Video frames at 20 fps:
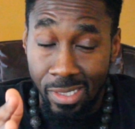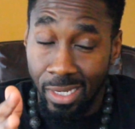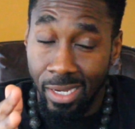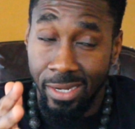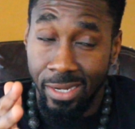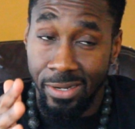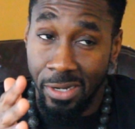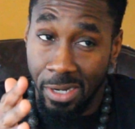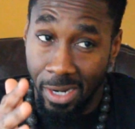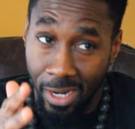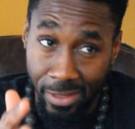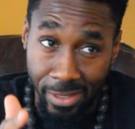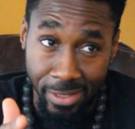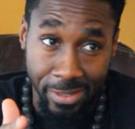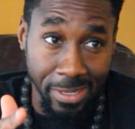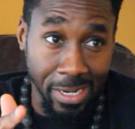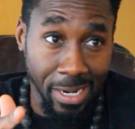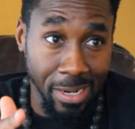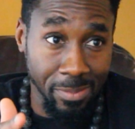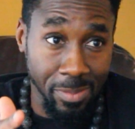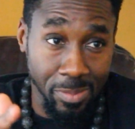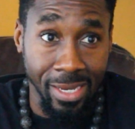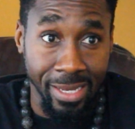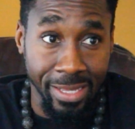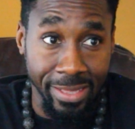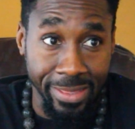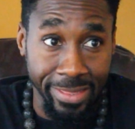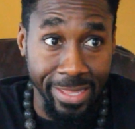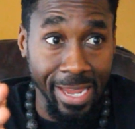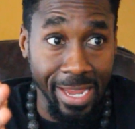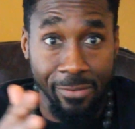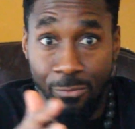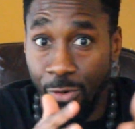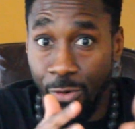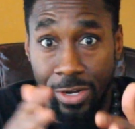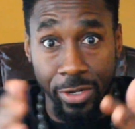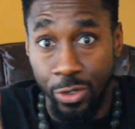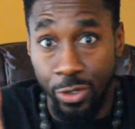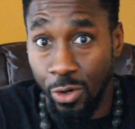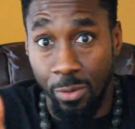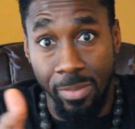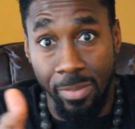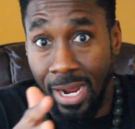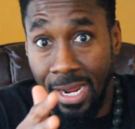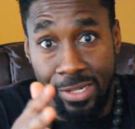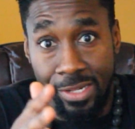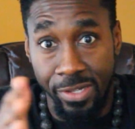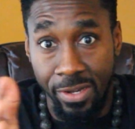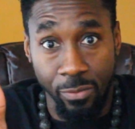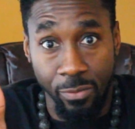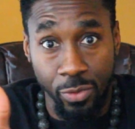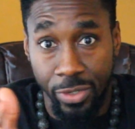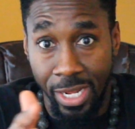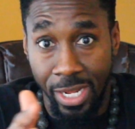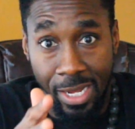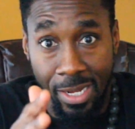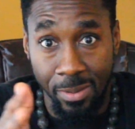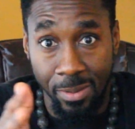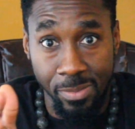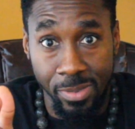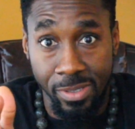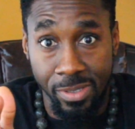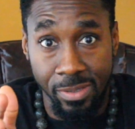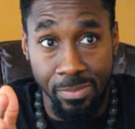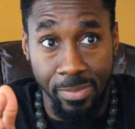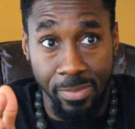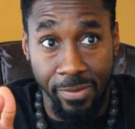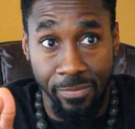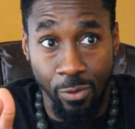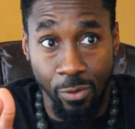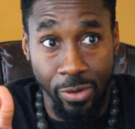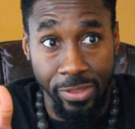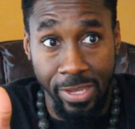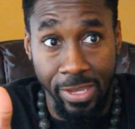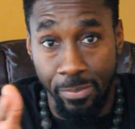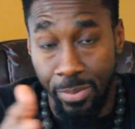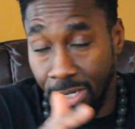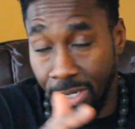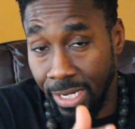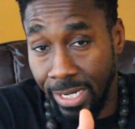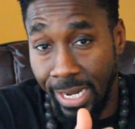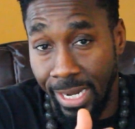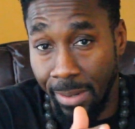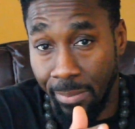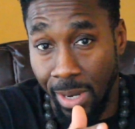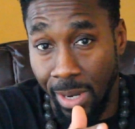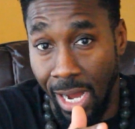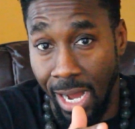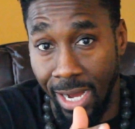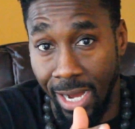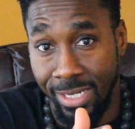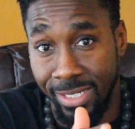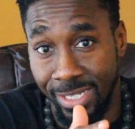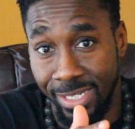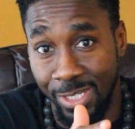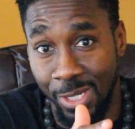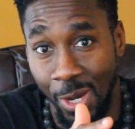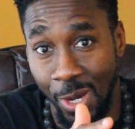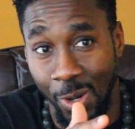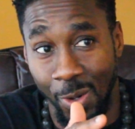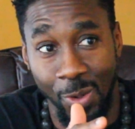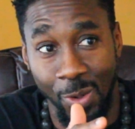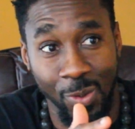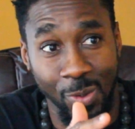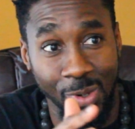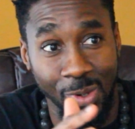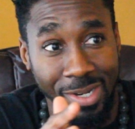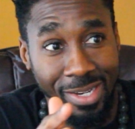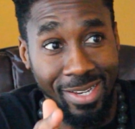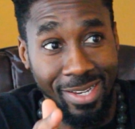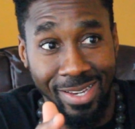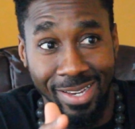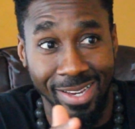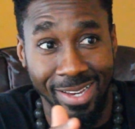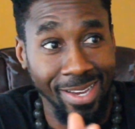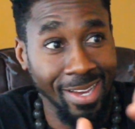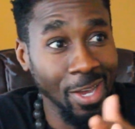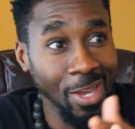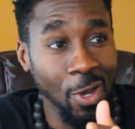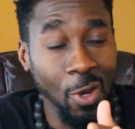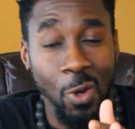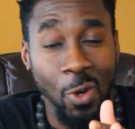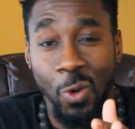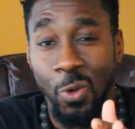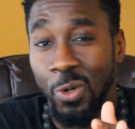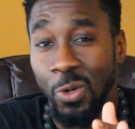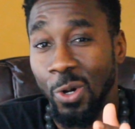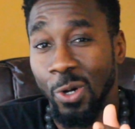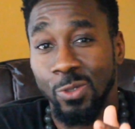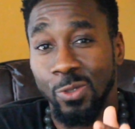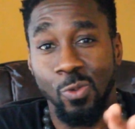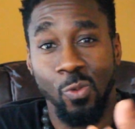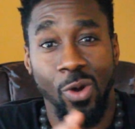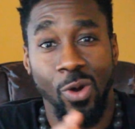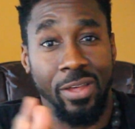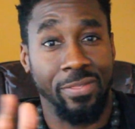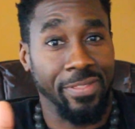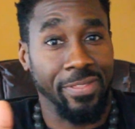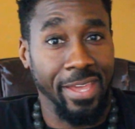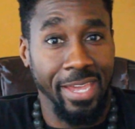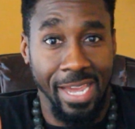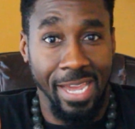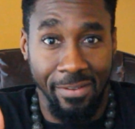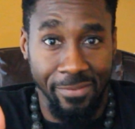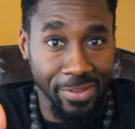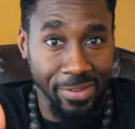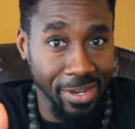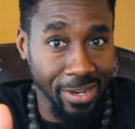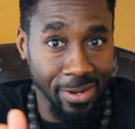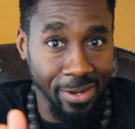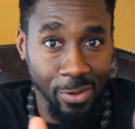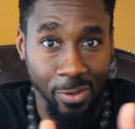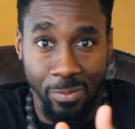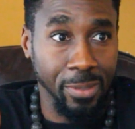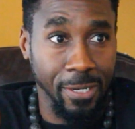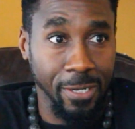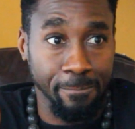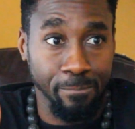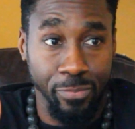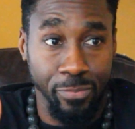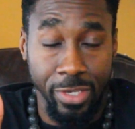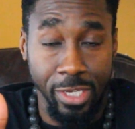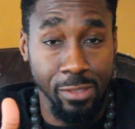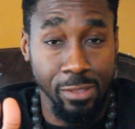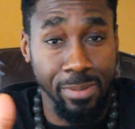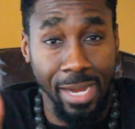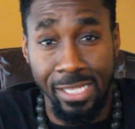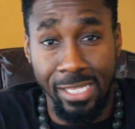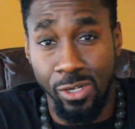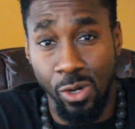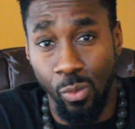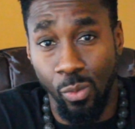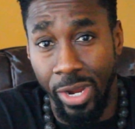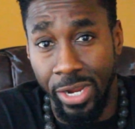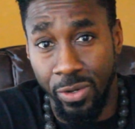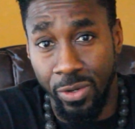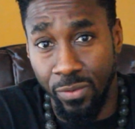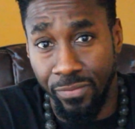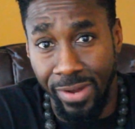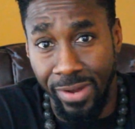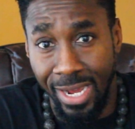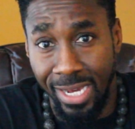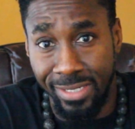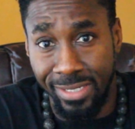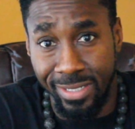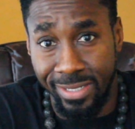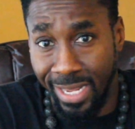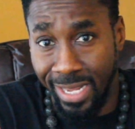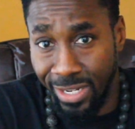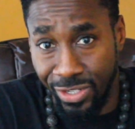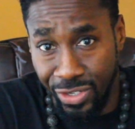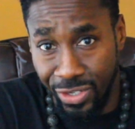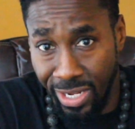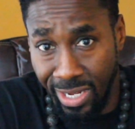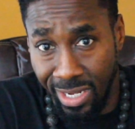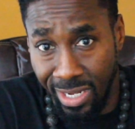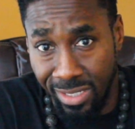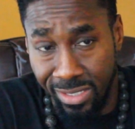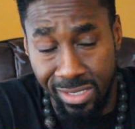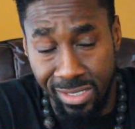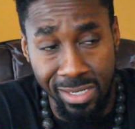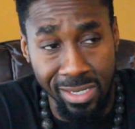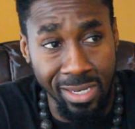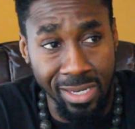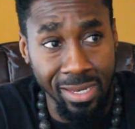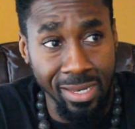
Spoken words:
And other times, they've ridden your bike several times before they put it in that box. So who knows what they have done, but these bikes go way too fast to take a chance